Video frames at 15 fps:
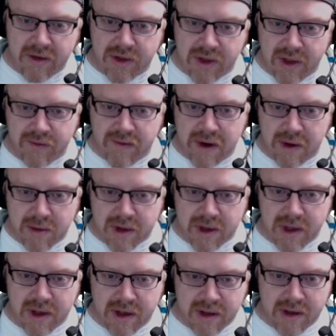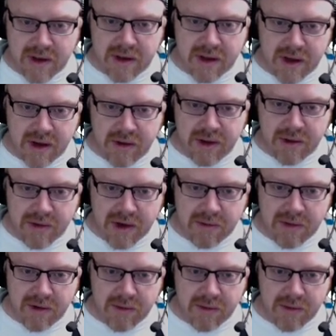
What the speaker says: of these frequencies? So at the moment